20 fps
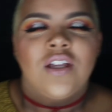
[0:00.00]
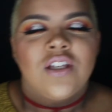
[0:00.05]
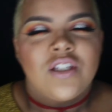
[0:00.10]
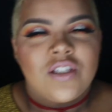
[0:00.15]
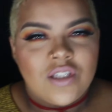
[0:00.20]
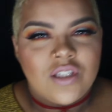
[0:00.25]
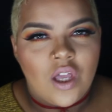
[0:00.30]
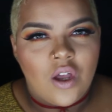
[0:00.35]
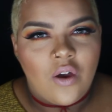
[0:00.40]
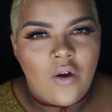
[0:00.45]

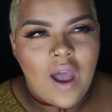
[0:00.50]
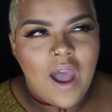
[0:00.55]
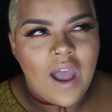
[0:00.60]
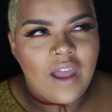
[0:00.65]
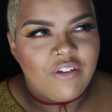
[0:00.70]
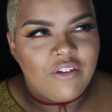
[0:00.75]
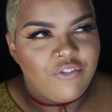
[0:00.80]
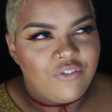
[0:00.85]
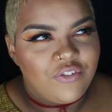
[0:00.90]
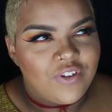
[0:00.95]
So
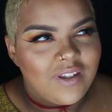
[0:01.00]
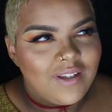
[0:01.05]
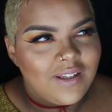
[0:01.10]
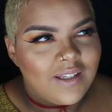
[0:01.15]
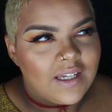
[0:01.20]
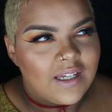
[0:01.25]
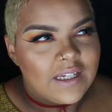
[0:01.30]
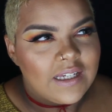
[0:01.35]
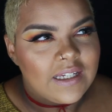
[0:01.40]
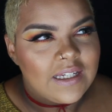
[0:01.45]
I feel
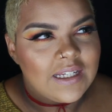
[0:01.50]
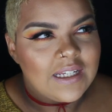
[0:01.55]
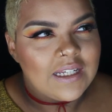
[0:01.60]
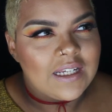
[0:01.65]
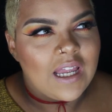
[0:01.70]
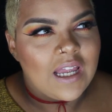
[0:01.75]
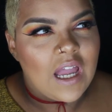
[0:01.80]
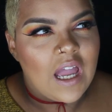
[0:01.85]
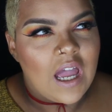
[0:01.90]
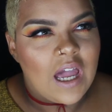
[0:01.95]
like
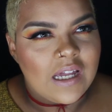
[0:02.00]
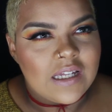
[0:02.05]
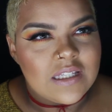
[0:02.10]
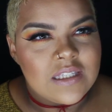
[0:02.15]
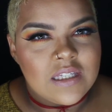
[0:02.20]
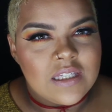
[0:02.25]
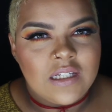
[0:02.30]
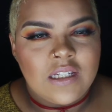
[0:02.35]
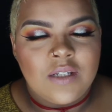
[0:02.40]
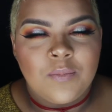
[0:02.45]
I
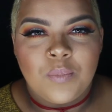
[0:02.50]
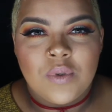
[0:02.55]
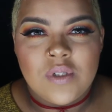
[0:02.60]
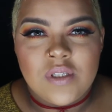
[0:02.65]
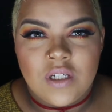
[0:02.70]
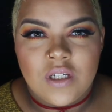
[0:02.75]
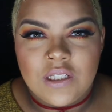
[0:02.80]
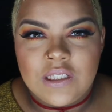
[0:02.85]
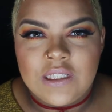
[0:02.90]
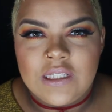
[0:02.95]
didn't
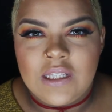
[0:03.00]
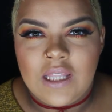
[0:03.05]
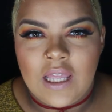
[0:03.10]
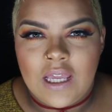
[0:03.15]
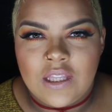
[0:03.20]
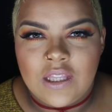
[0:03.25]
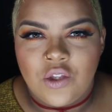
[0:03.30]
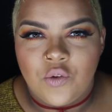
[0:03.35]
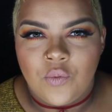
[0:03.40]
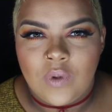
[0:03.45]
particularly
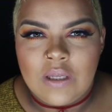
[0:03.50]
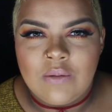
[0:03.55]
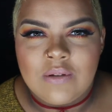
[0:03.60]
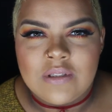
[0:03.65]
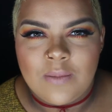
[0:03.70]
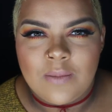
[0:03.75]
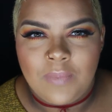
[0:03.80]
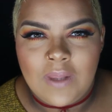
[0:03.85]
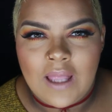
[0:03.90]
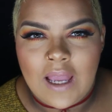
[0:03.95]
like the way it
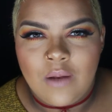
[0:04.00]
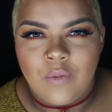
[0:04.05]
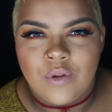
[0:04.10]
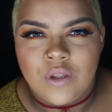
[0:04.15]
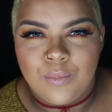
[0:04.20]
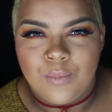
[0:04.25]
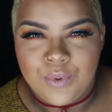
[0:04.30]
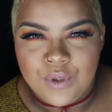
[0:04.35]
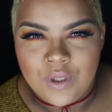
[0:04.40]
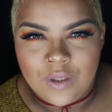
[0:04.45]
was applied with
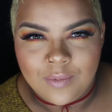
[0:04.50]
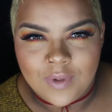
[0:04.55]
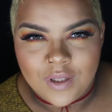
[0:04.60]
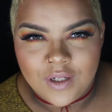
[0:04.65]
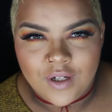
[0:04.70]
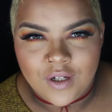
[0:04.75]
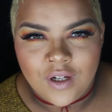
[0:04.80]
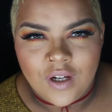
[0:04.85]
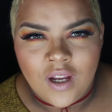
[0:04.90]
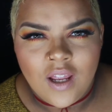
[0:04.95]
the Beauty
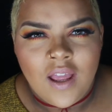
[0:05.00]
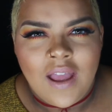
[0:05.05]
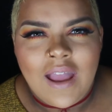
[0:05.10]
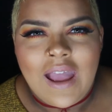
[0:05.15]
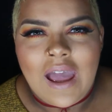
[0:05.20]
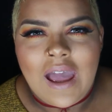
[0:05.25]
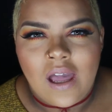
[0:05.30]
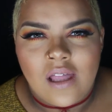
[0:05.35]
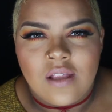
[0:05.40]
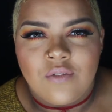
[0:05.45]
Blender.
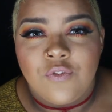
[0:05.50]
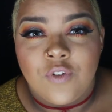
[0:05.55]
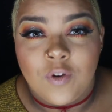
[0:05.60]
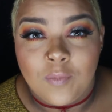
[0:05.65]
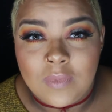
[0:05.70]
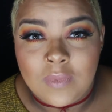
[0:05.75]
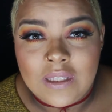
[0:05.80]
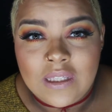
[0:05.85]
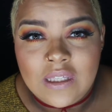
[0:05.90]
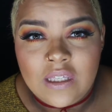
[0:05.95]
For
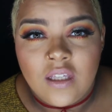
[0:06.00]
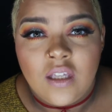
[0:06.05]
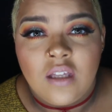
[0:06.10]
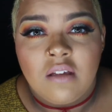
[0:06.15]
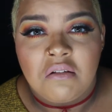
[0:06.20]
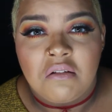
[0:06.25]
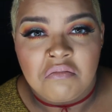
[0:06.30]
me,